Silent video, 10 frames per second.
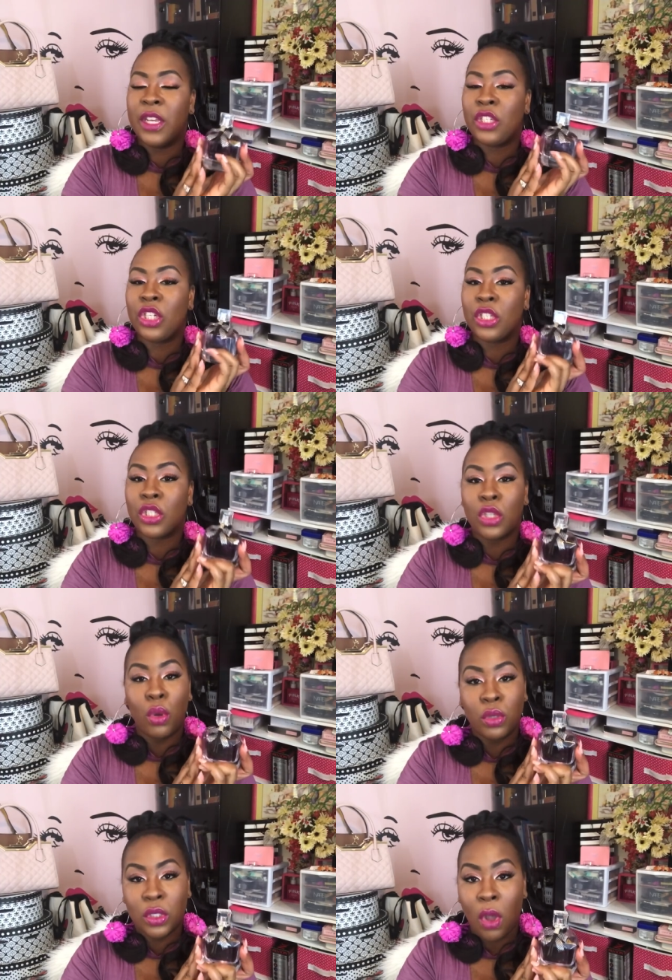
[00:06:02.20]
it is just
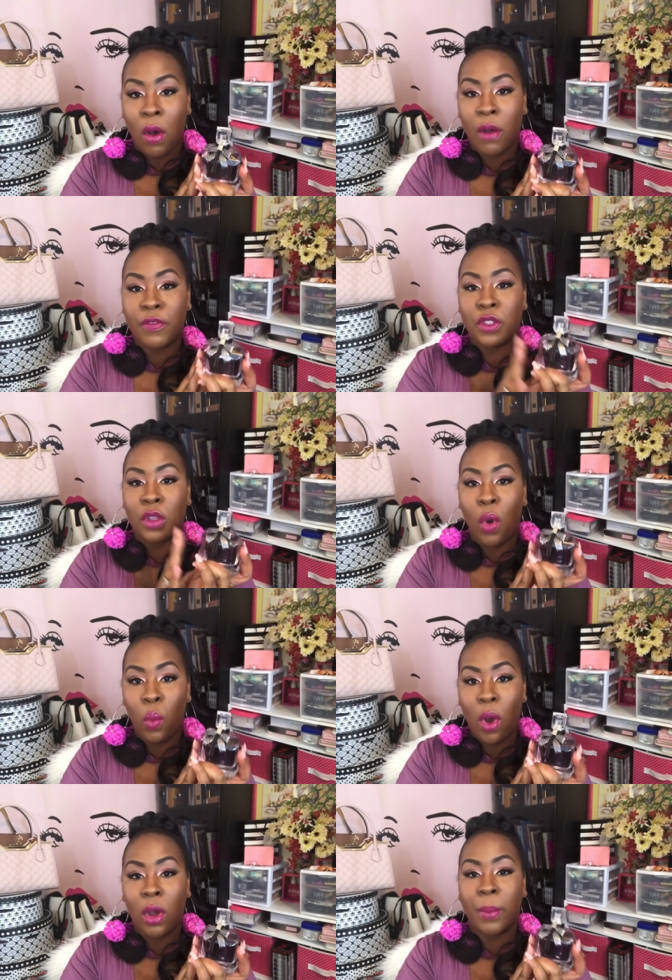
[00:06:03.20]
so soft, so
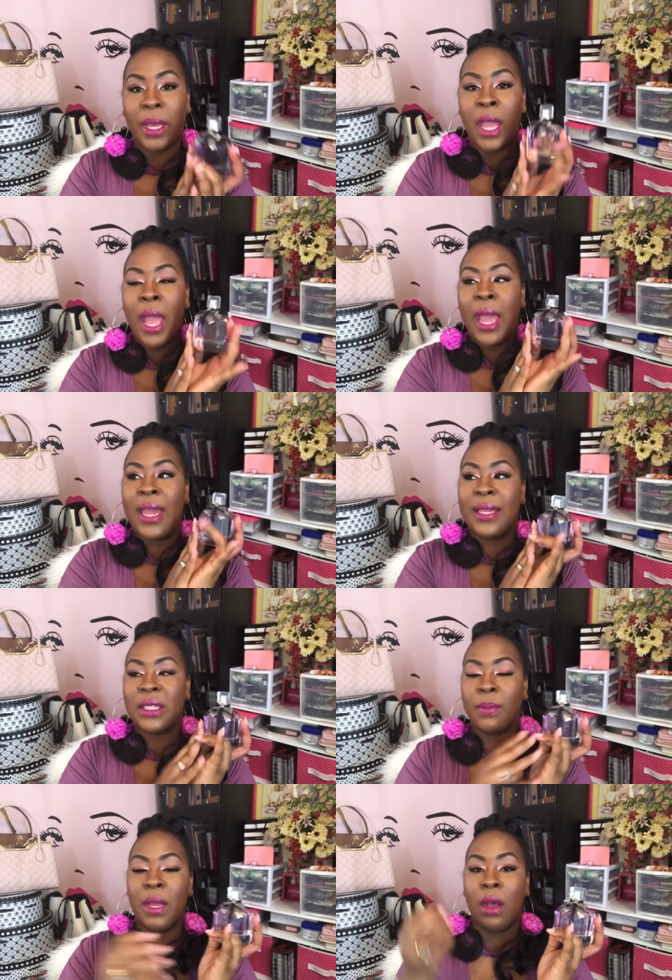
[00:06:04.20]
welcoming, and it
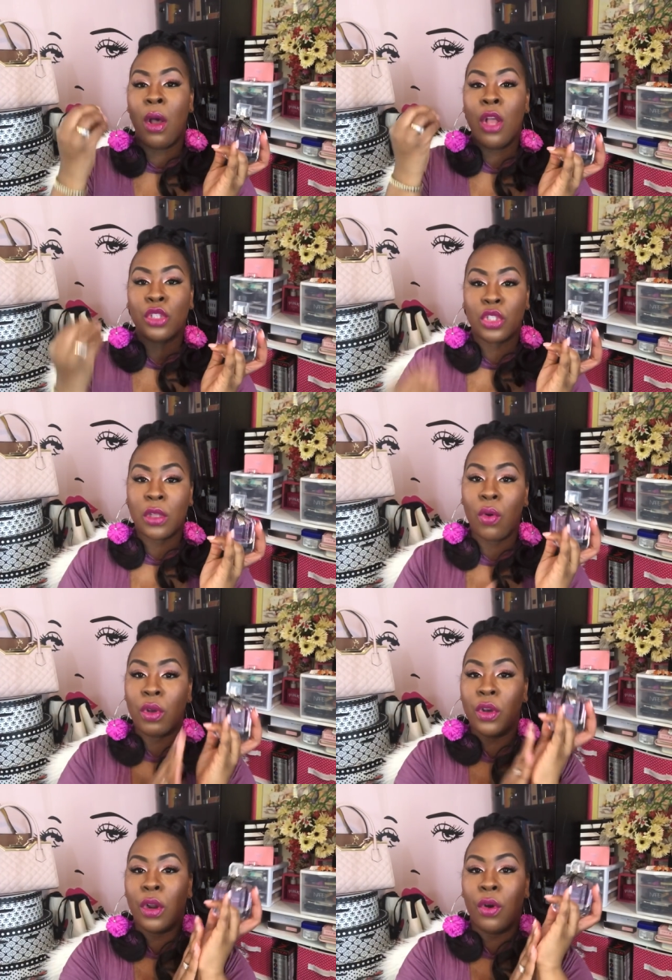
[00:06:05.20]
smells so
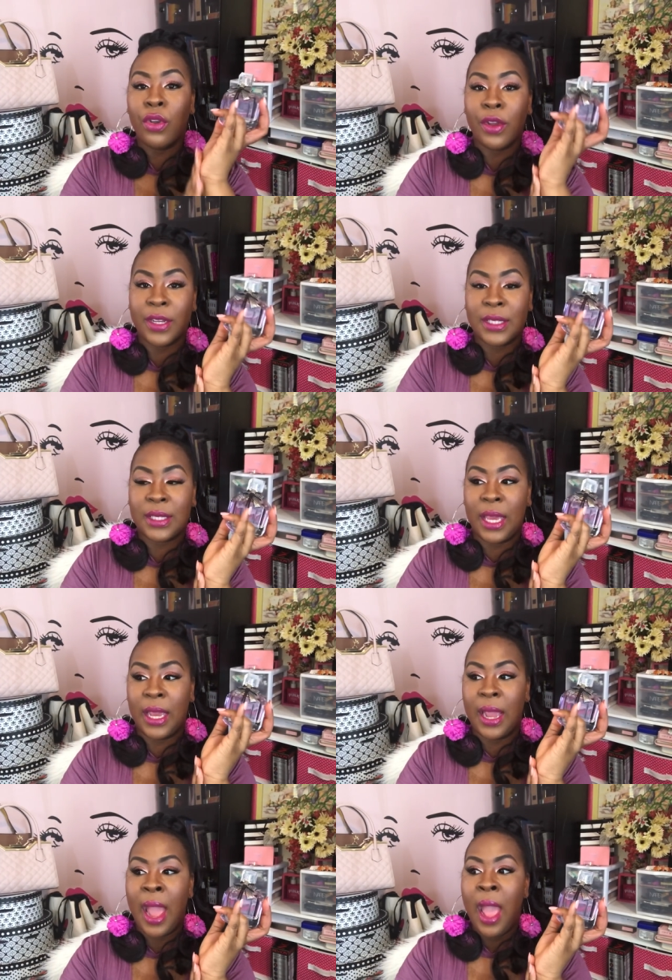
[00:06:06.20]
good on your
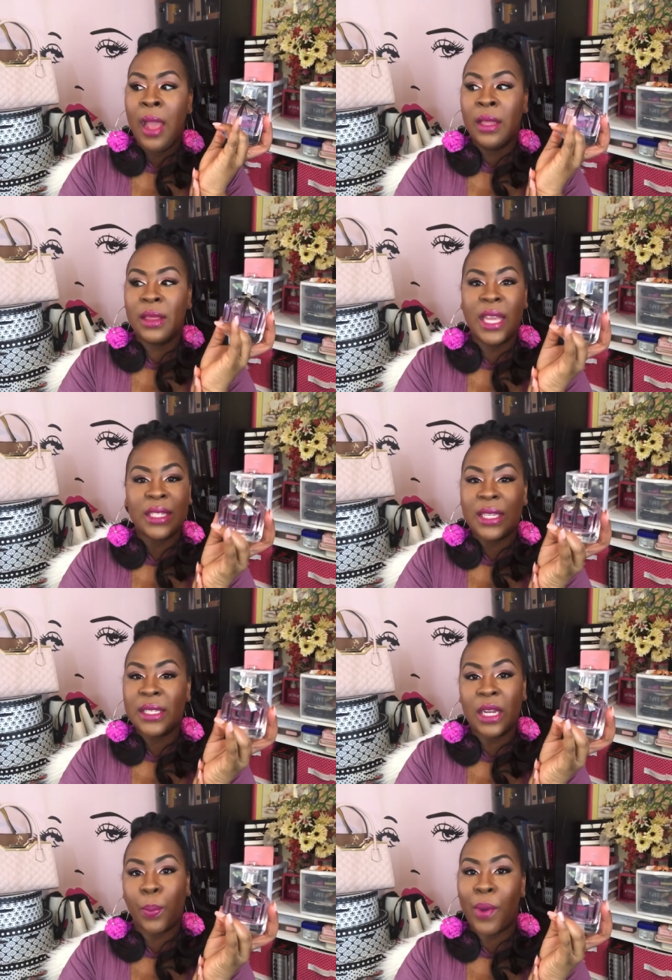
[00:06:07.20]
skin. This
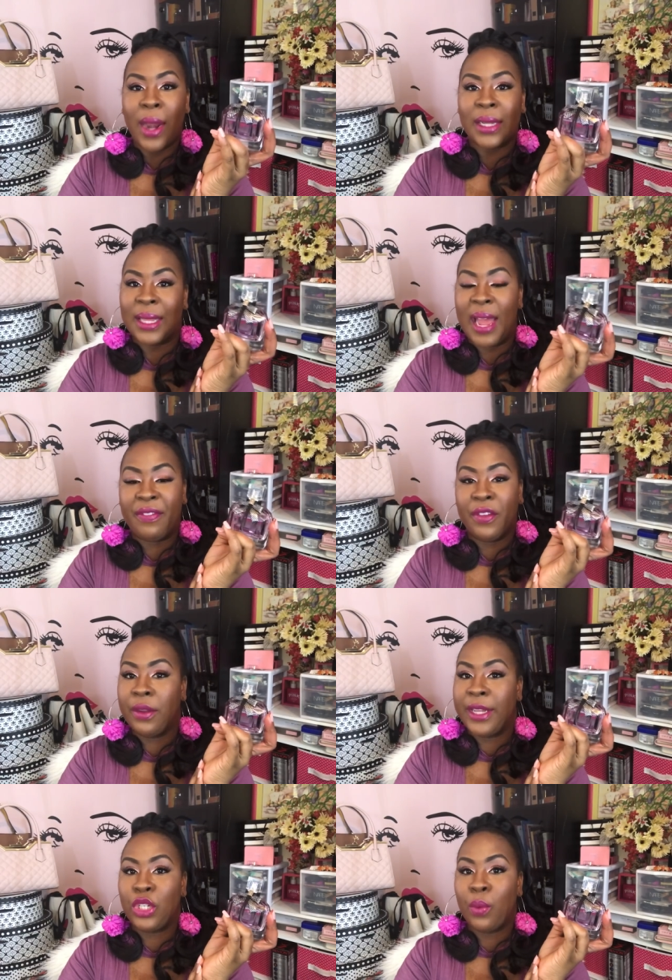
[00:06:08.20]
isn't a product that I feel
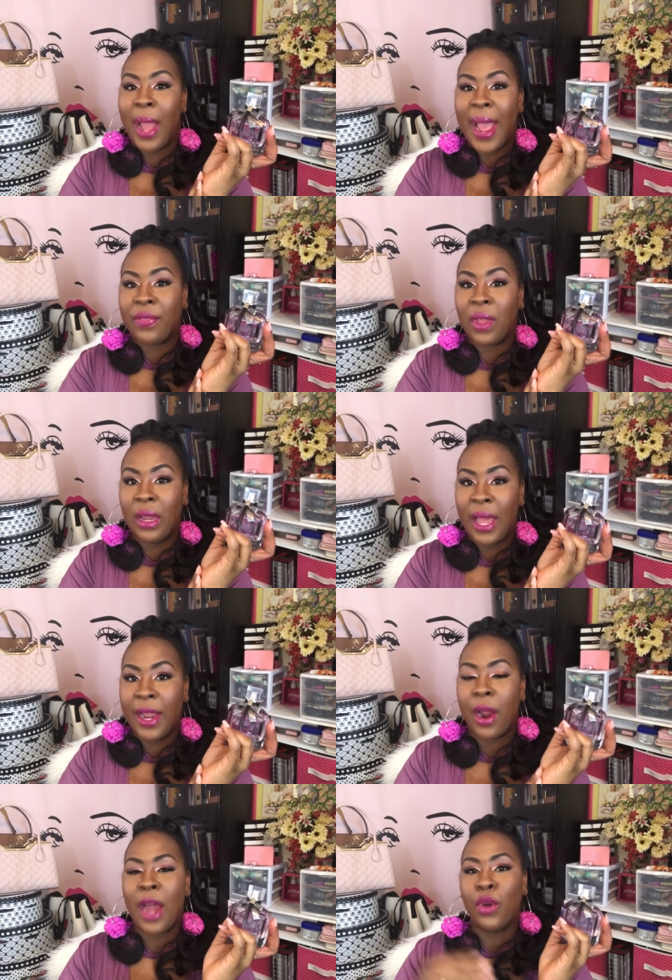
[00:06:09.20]
that you would have to
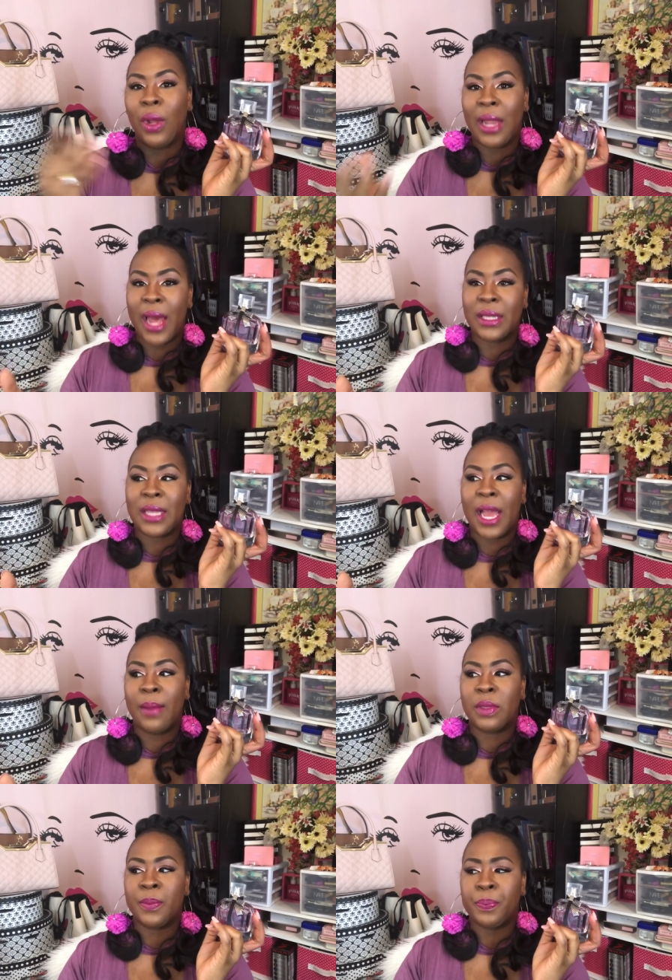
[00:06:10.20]
layer. I know a lot of
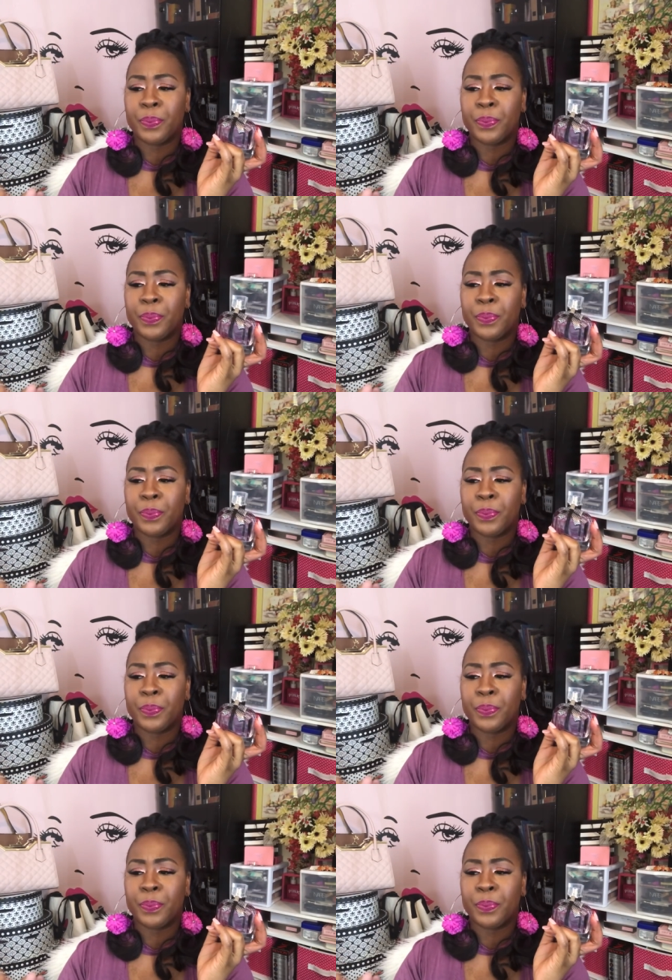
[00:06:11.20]
times